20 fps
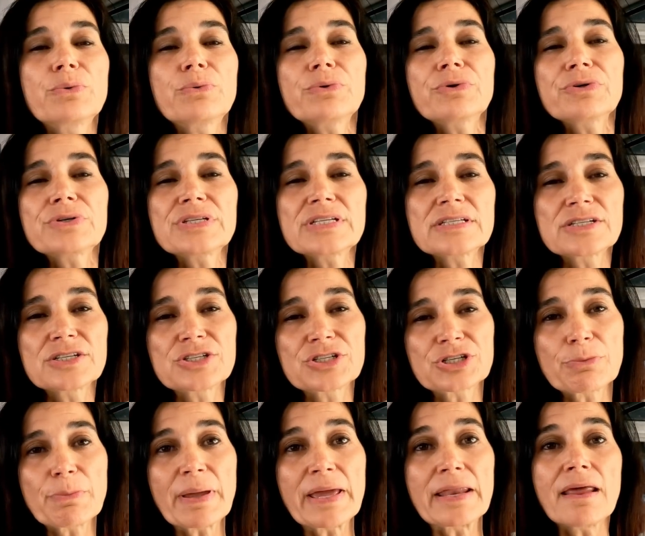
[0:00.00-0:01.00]
in order to
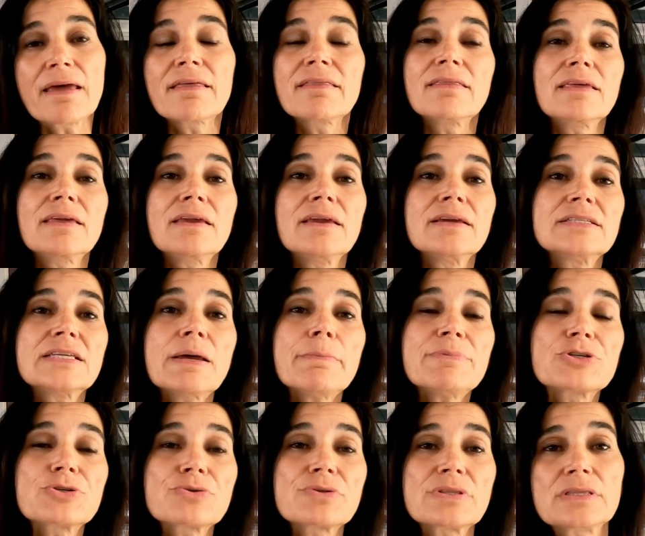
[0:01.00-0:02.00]
determine the
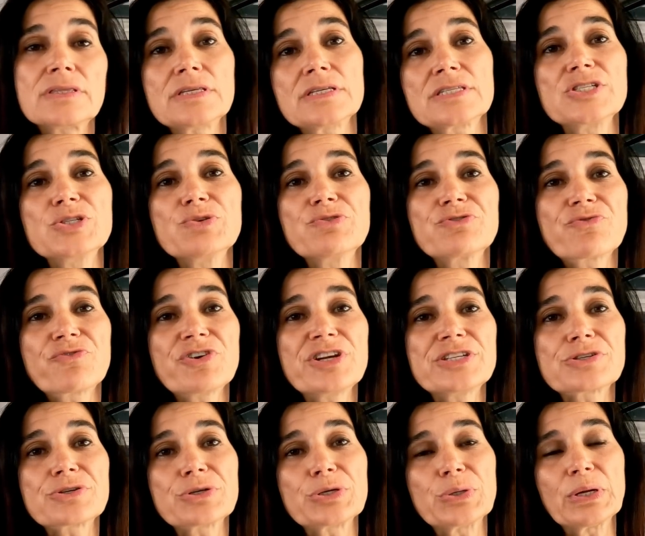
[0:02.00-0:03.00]
temperature that this new
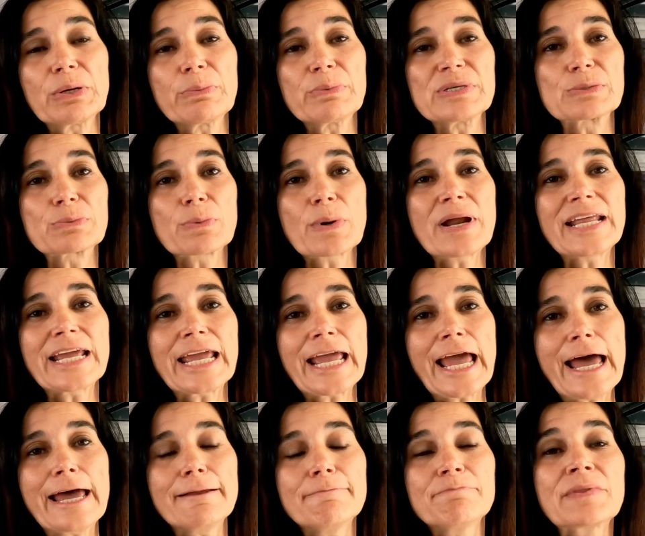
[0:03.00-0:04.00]
freezer unit was
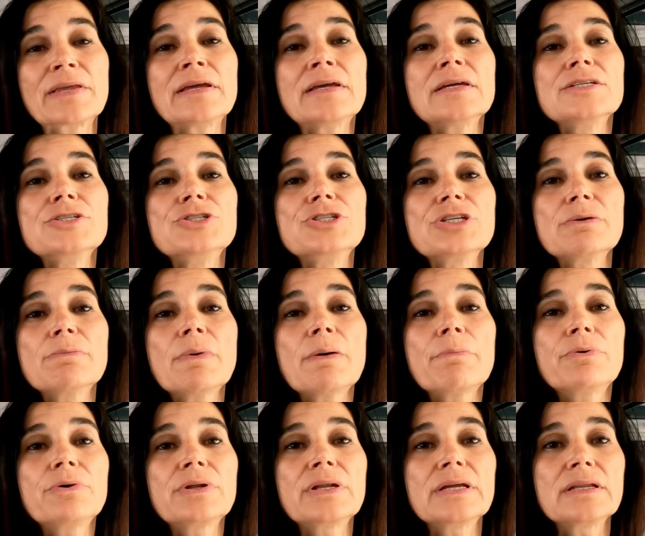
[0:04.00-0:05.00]
running at, Jim
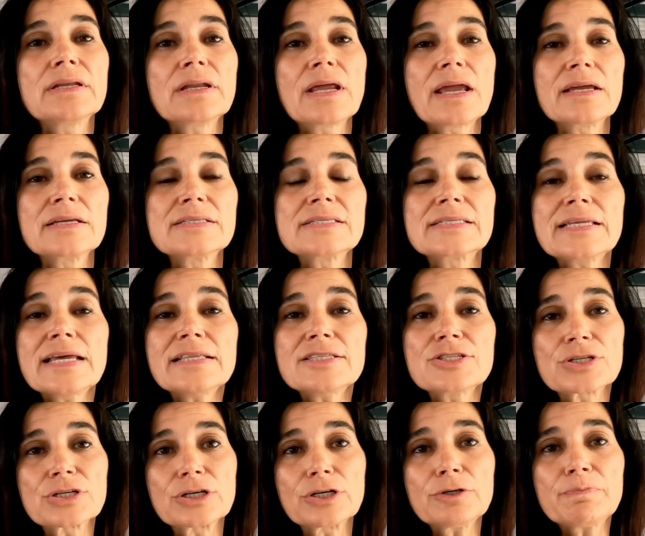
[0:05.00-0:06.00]
put in a
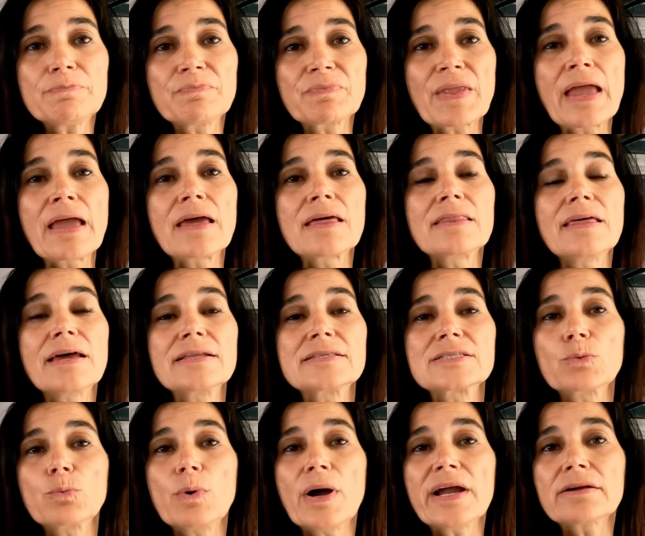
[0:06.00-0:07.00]
sensor
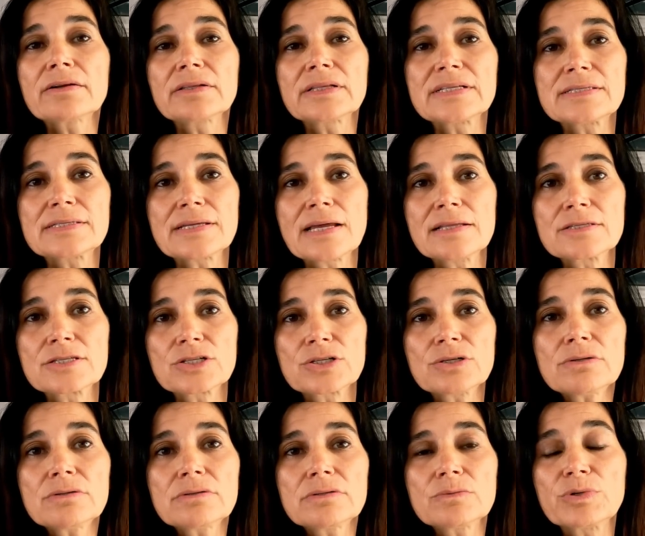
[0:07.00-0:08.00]
that's a wireless
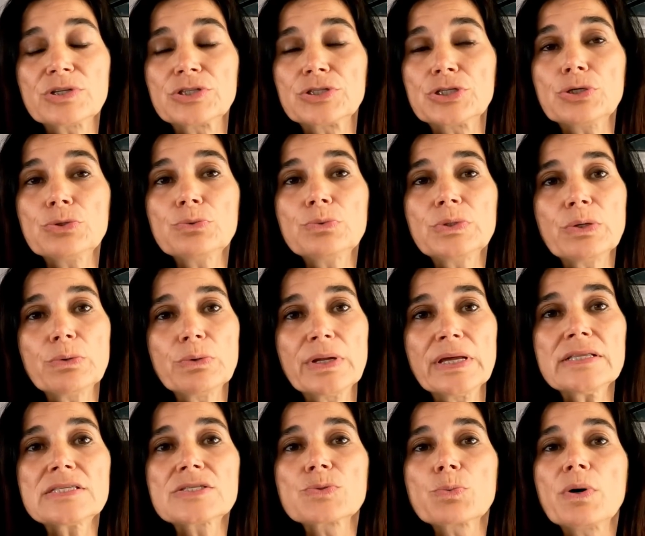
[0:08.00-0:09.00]
sensor with 2
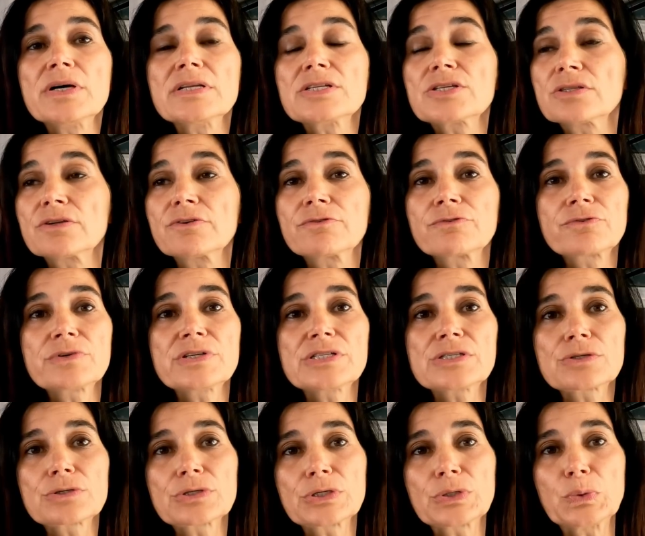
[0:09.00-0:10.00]
units, one to the
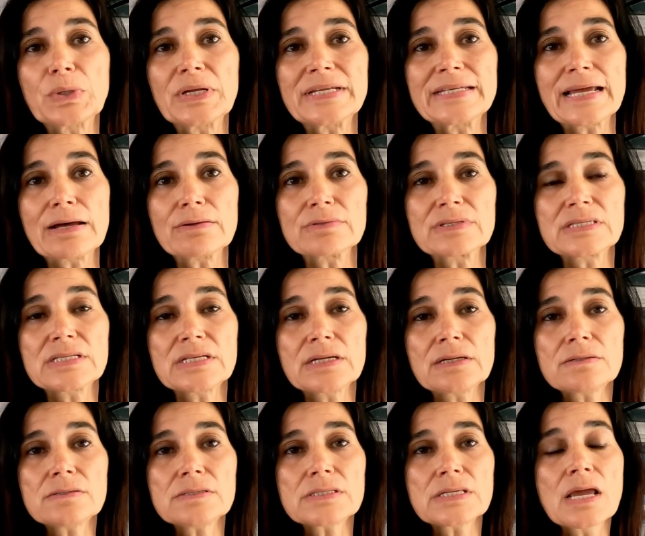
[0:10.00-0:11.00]
freezer unit
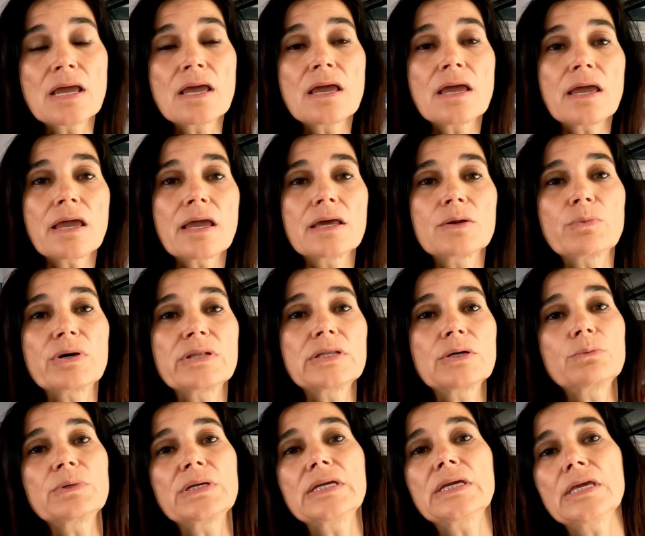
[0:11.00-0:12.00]
downstairs and
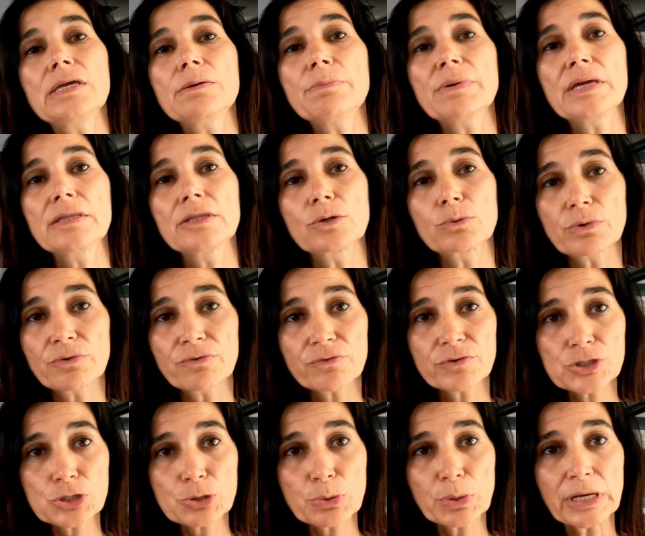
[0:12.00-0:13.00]
one that we keep in the
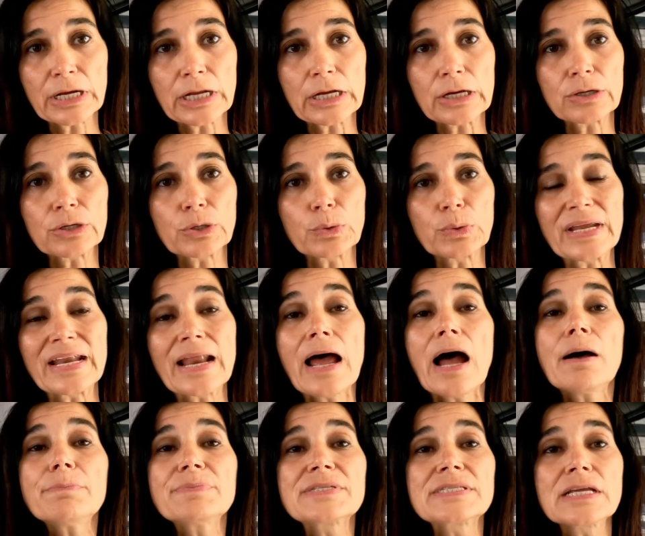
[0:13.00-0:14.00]
refrigerator unit
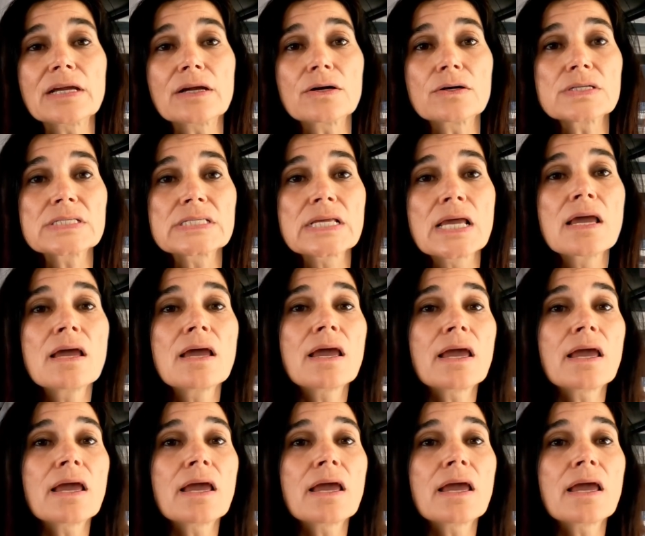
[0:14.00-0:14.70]
upstairs,